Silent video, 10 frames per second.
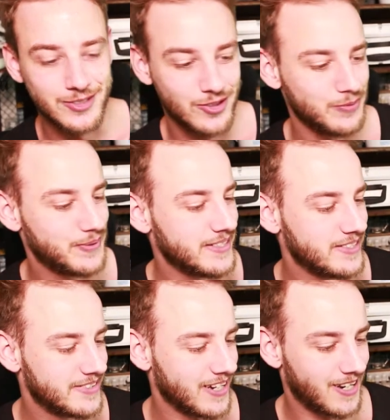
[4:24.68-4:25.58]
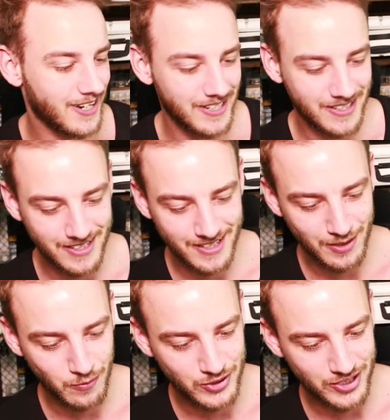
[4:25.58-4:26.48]
design,
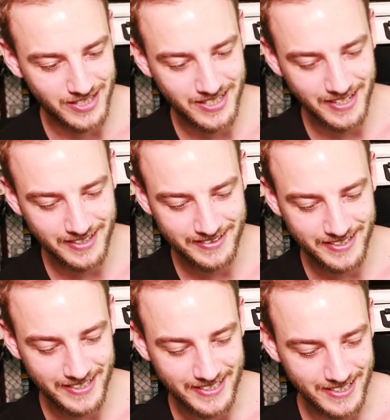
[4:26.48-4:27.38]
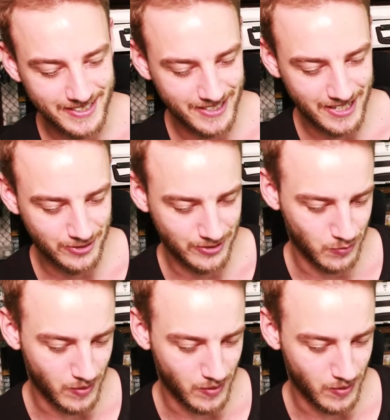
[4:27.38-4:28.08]
which I kind of dig. I don't know